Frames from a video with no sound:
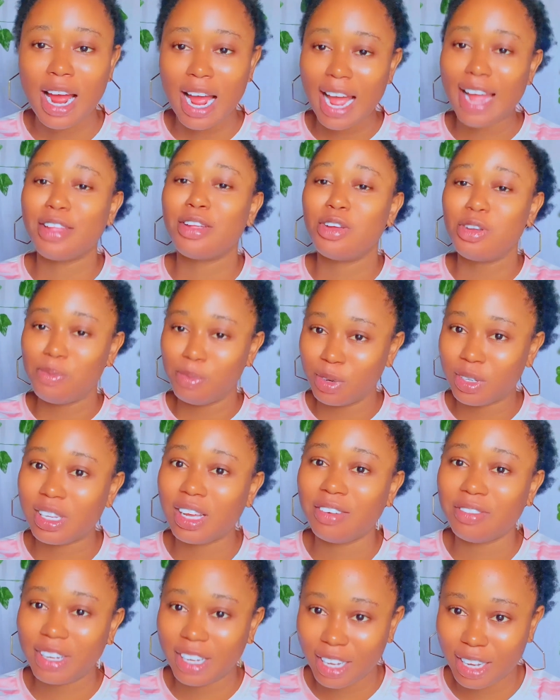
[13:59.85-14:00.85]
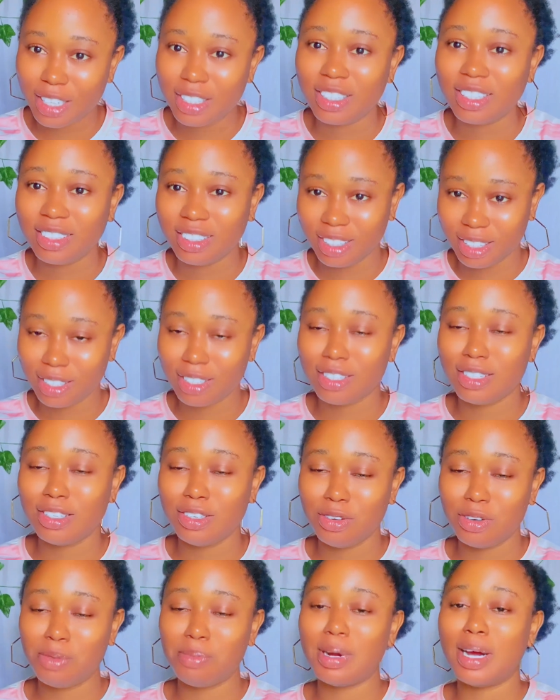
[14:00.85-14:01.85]
I know you must have heard this
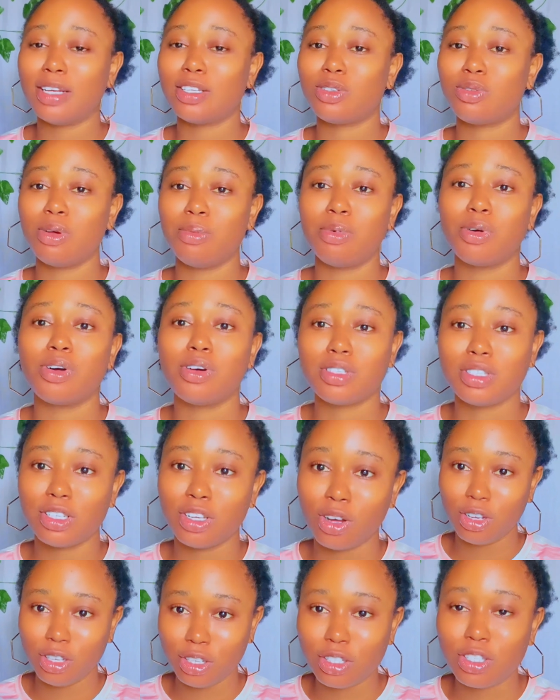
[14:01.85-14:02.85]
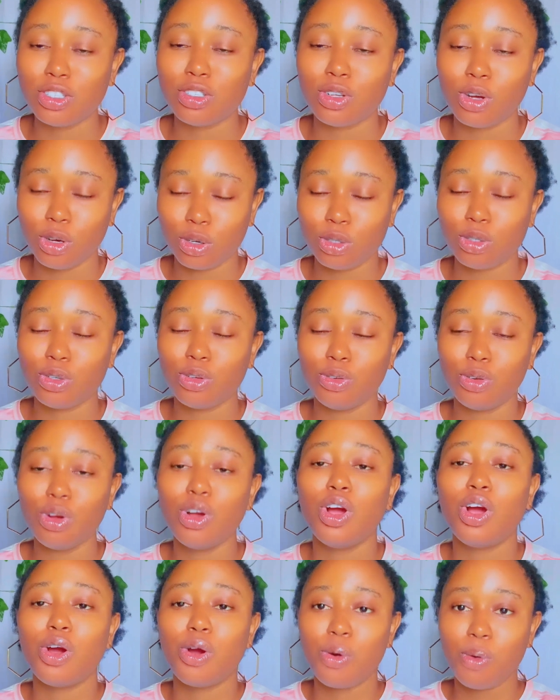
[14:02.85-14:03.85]
serum as well, because it is also
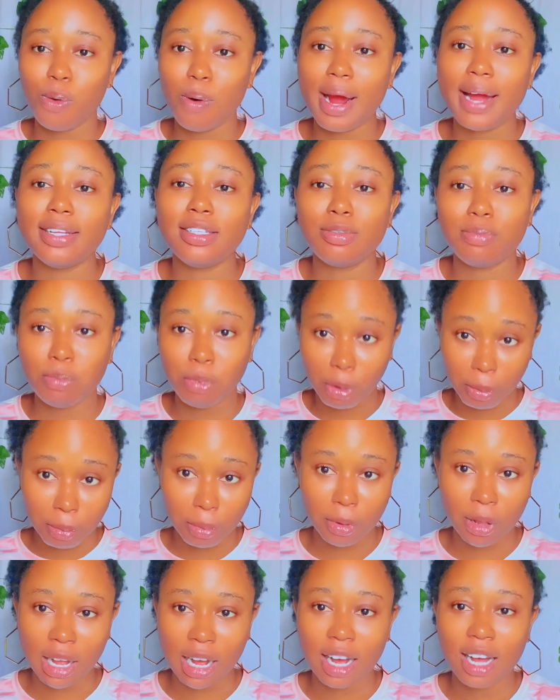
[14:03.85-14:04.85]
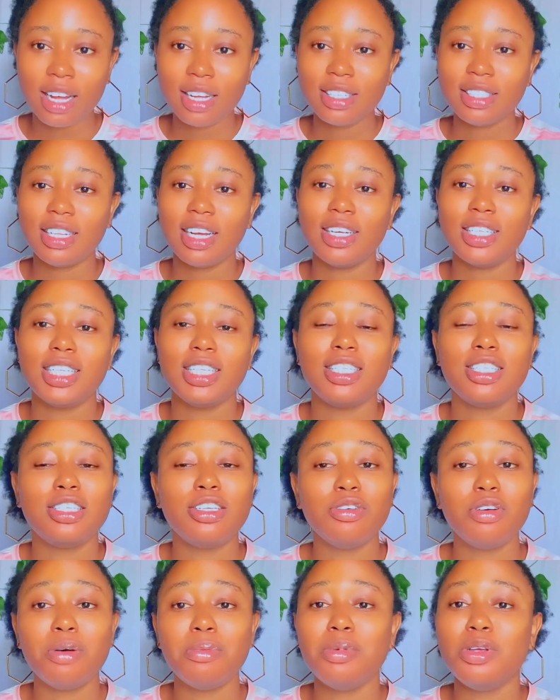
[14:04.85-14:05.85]
quite popular. Now this
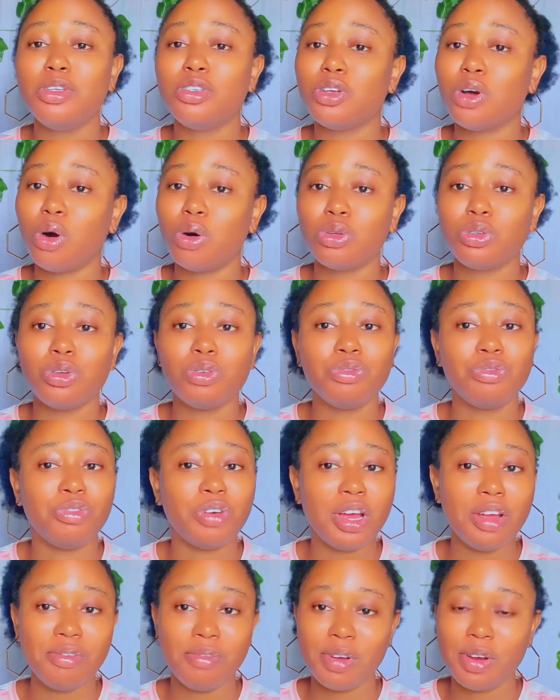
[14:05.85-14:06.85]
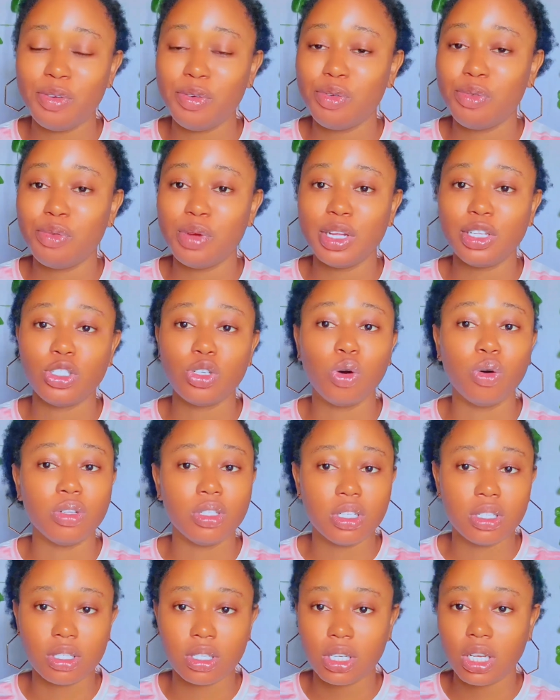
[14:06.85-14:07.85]
serum is also very great
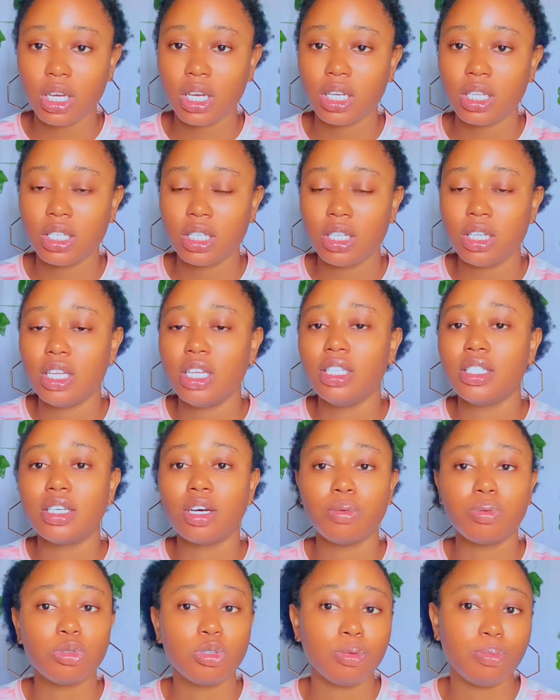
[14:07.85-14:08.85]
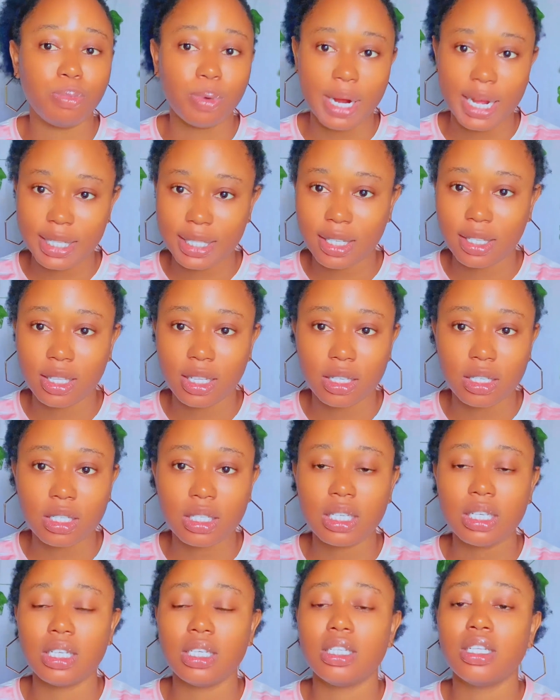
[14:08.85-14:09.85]
on the skin. It helps to brighten the
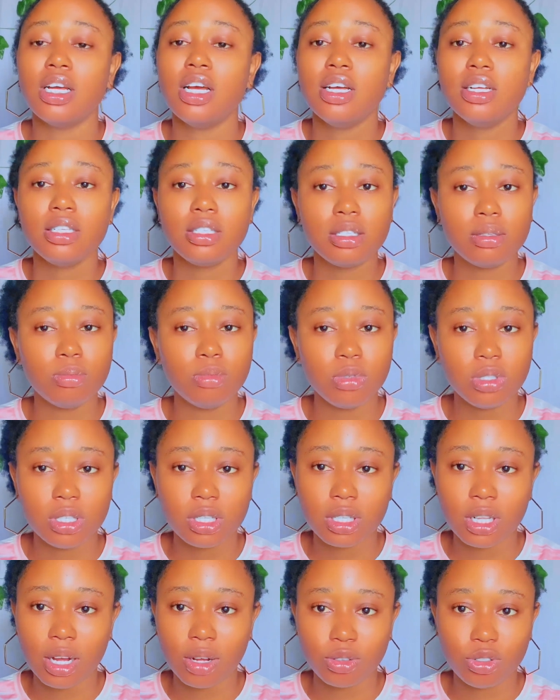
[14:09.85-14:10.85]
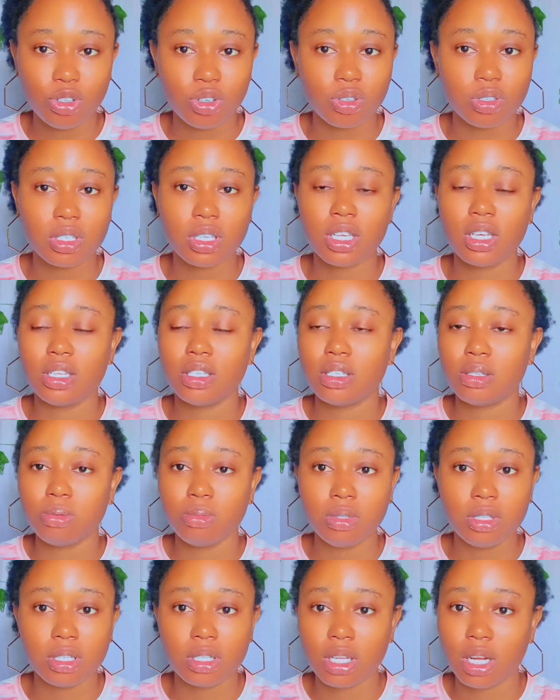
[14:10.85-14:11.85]
skin, smoothing out your skin,
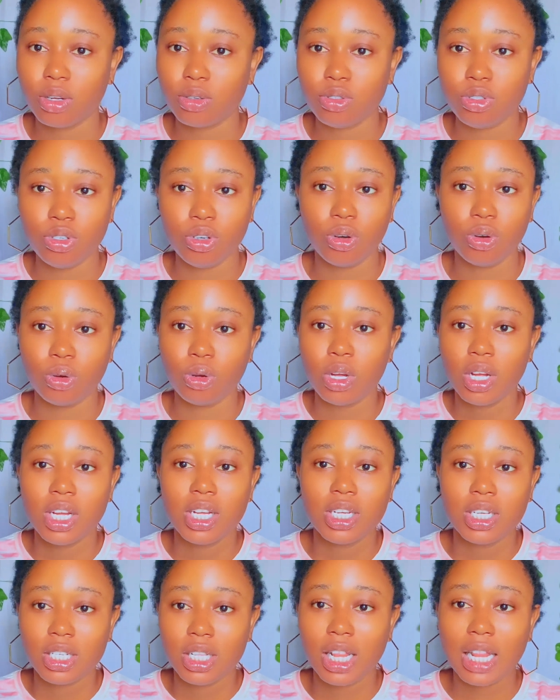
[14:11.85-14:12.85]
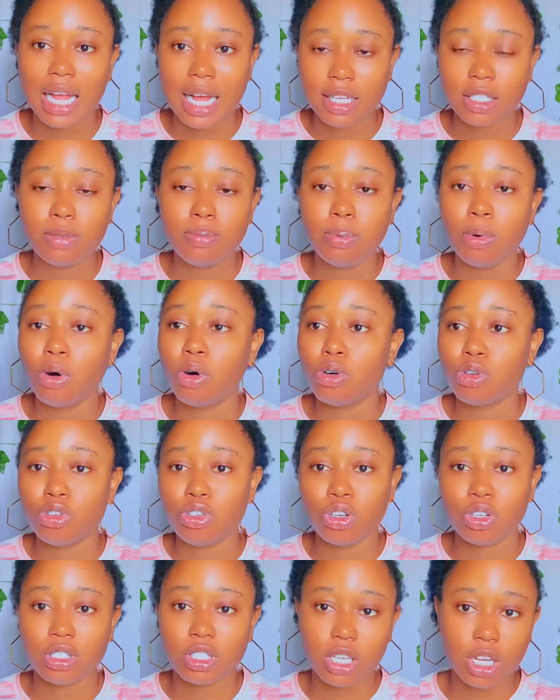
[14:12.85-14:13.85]
smoothing out your large
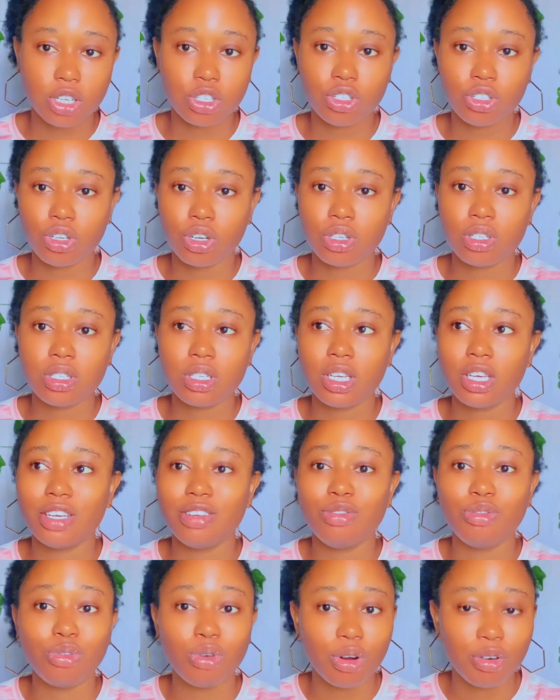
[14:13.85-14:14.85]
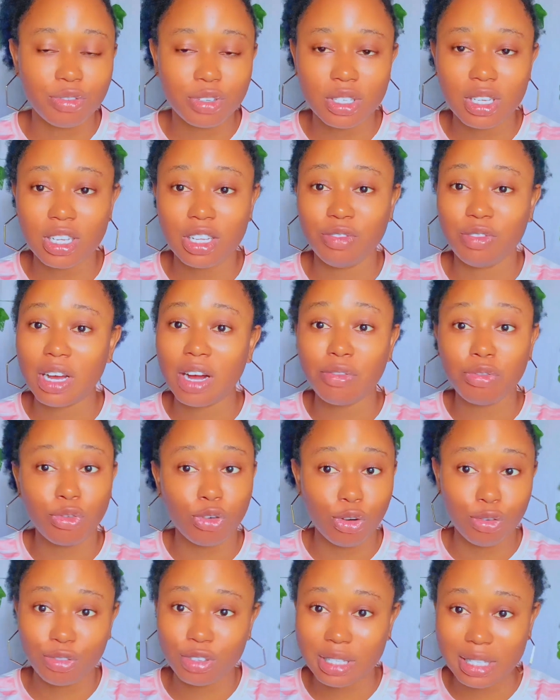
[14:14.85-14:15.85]
pores, your texture skin, rough skin. If you have
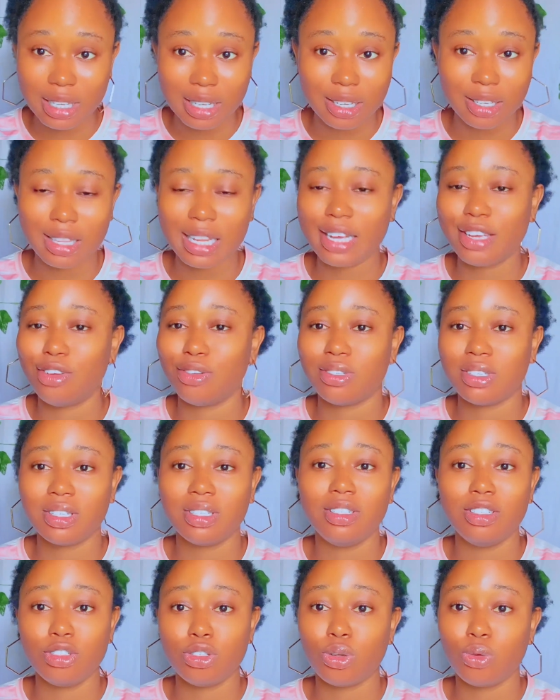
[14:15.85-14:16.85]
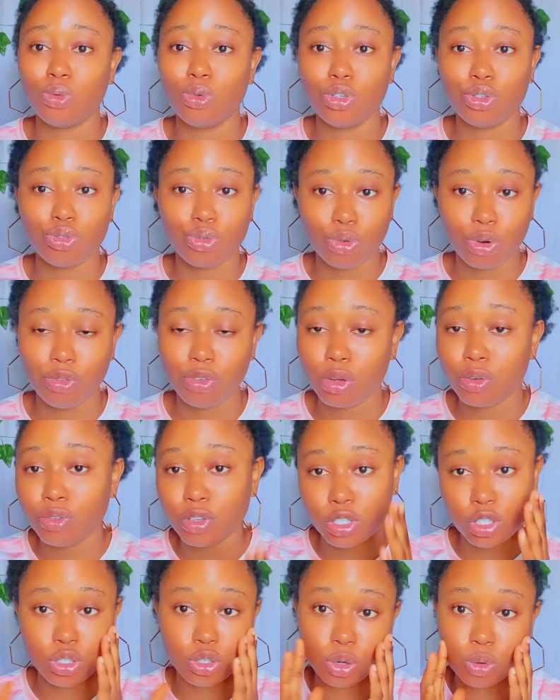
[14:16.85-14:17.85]
rough skin, like your skin is always rough, your
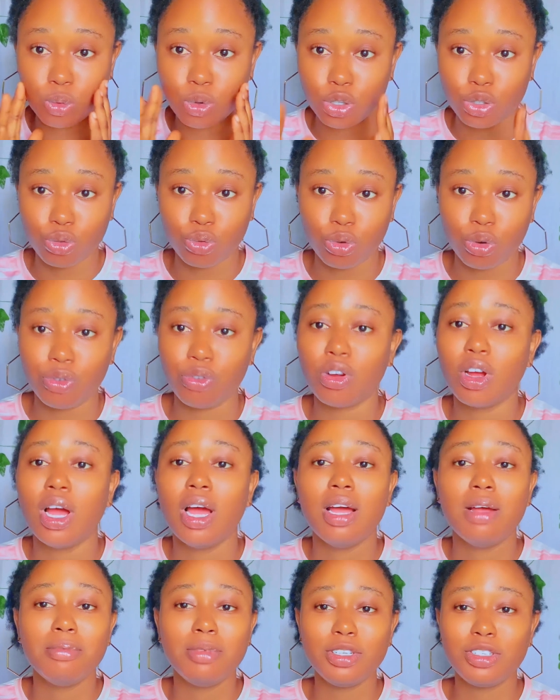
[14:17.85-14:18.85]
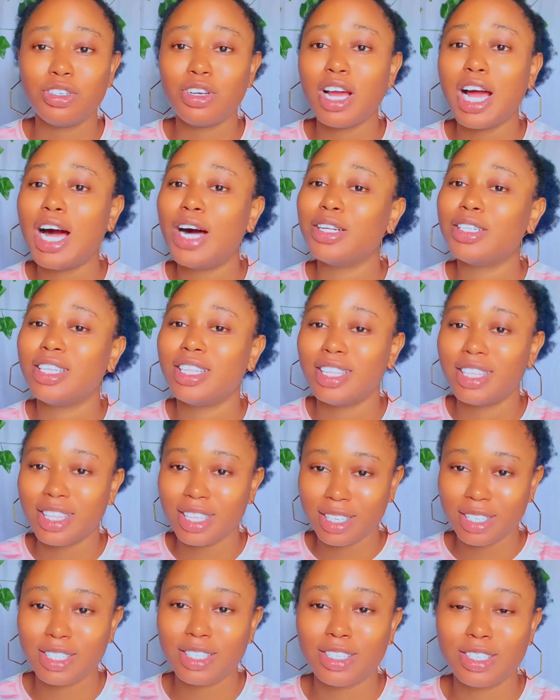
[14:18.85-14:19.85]
face is always rough, please try out
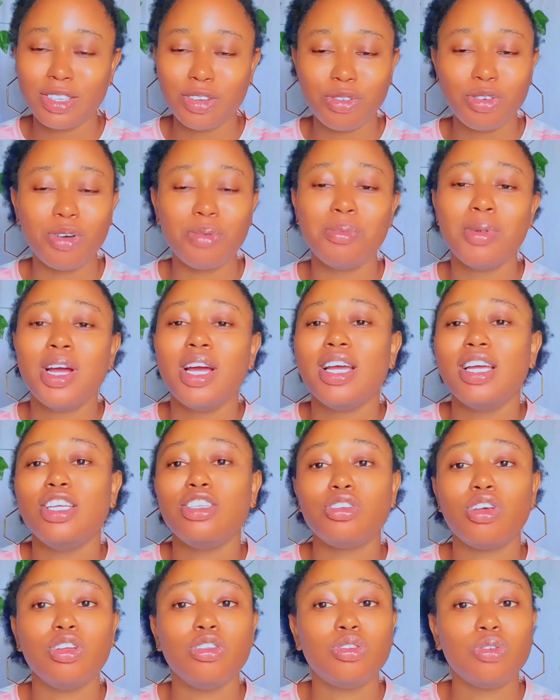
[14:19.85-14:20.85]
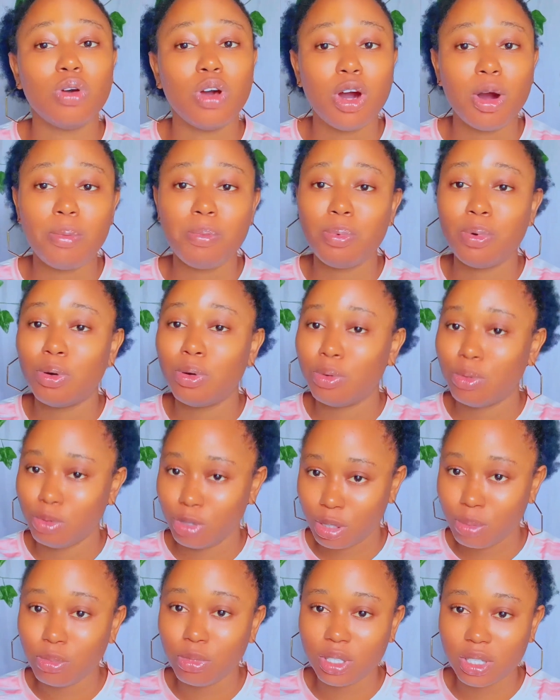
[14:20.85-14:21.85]
this serum. It's going to help
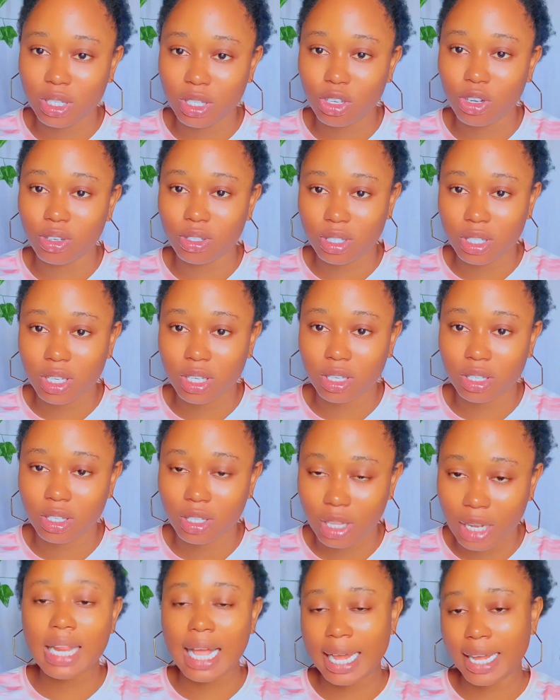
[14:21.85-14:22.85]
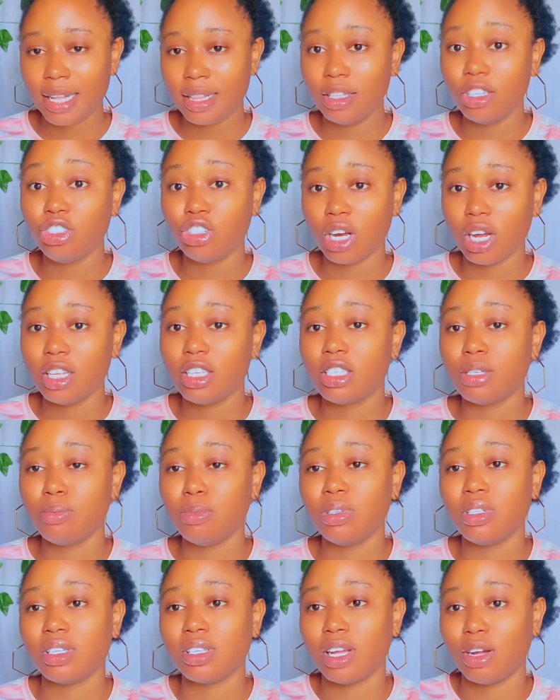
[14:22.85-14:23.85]
smoothing your skin, like literally
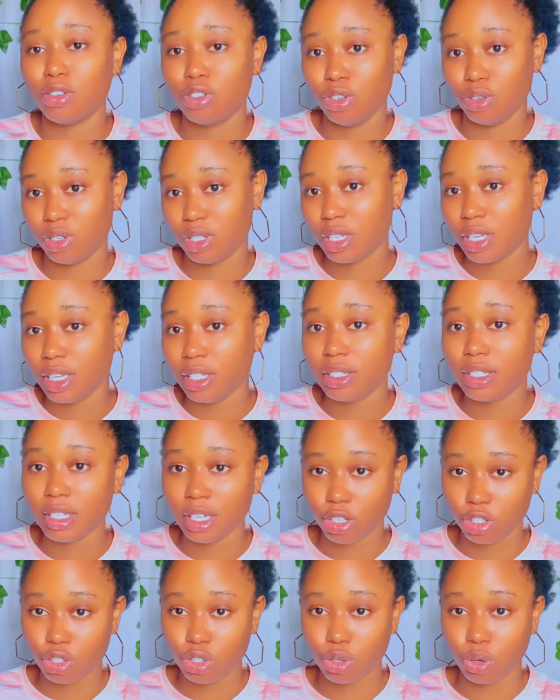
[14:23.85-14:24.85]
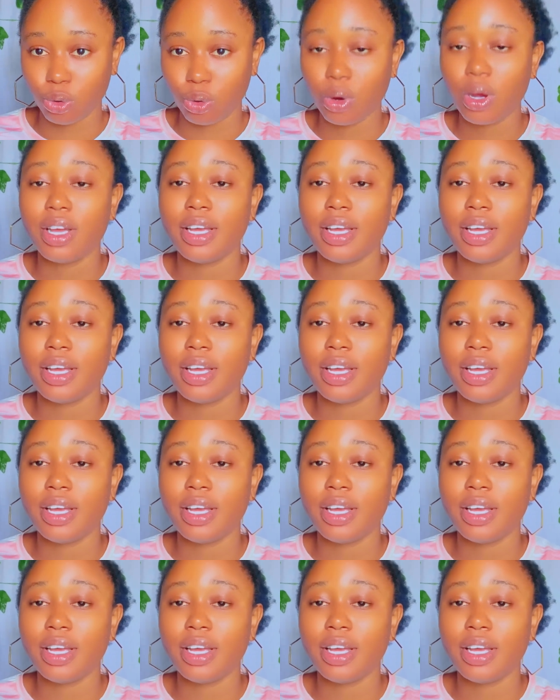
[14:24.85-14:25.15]
smoothing out your skin texture.